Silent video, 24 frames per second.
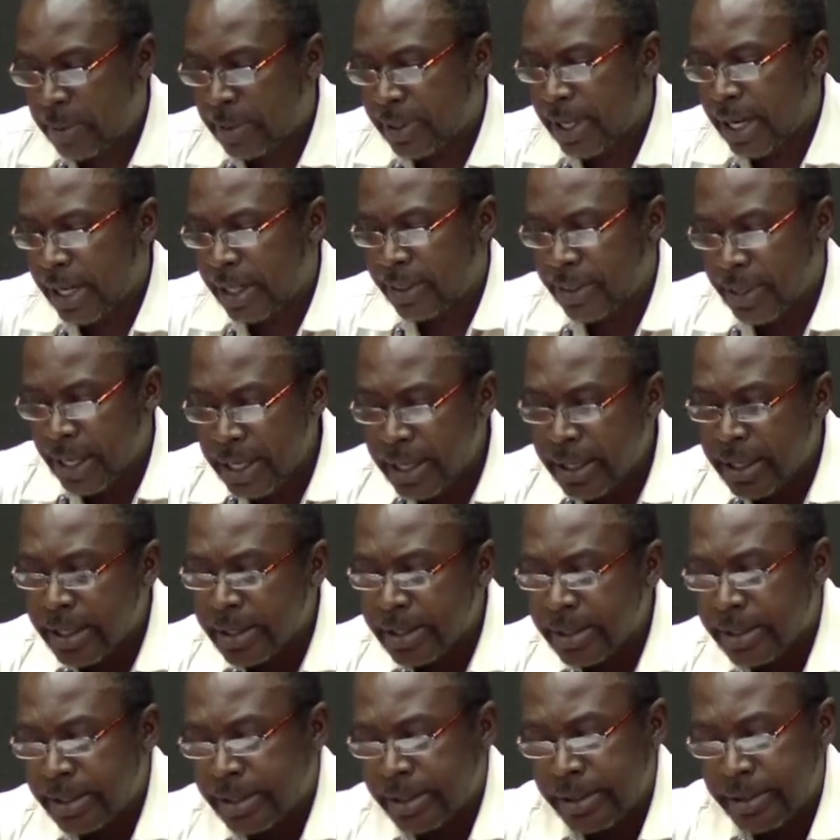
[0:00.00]
up that I think
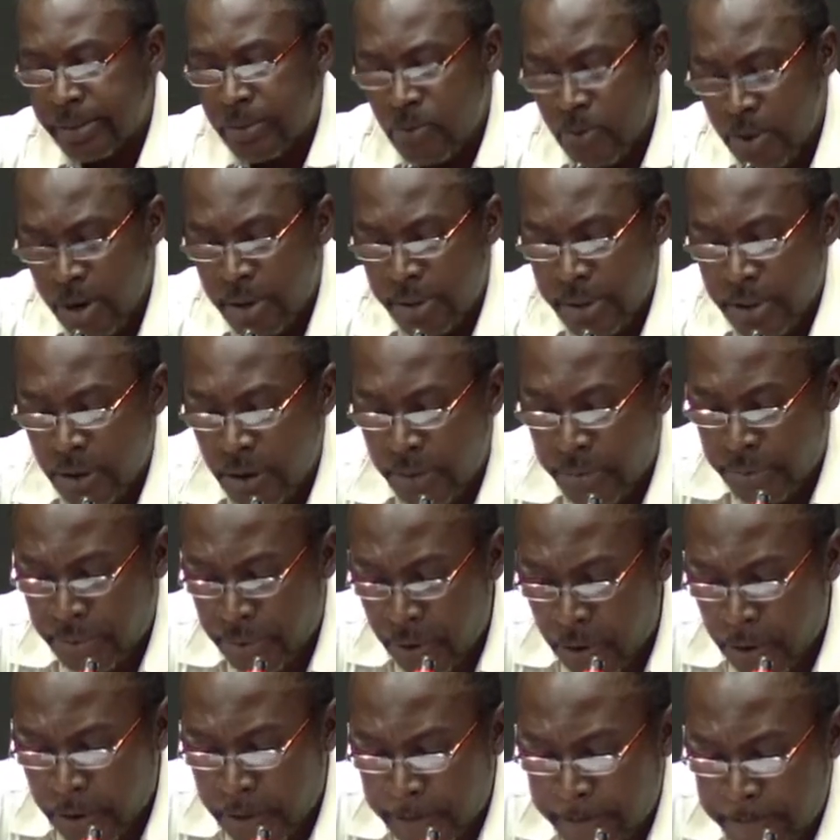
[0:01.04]
is worthy of
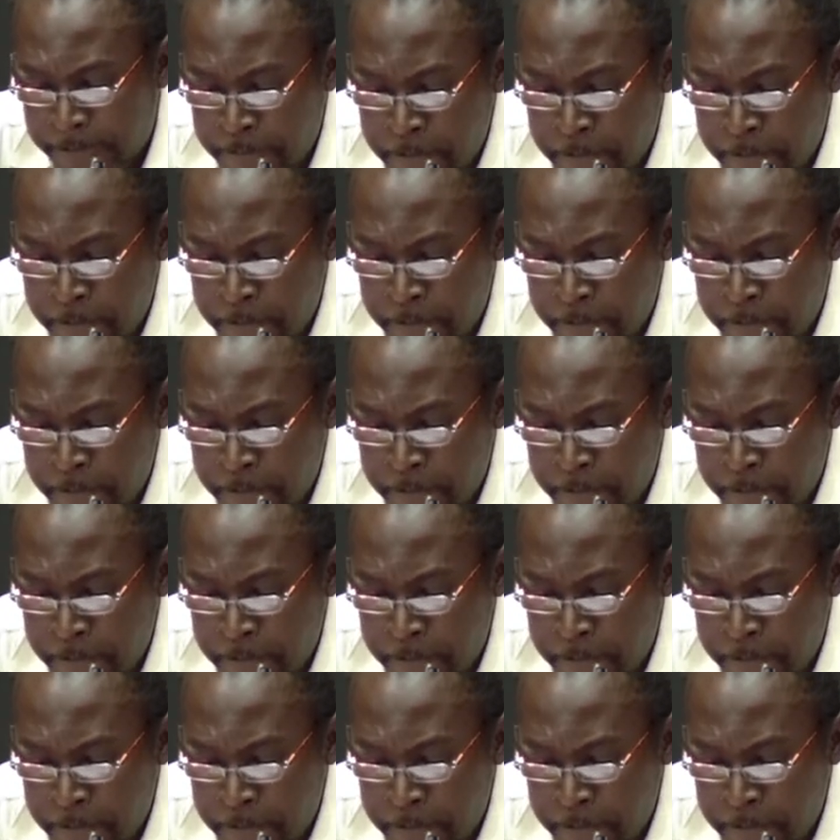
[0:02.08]
thought,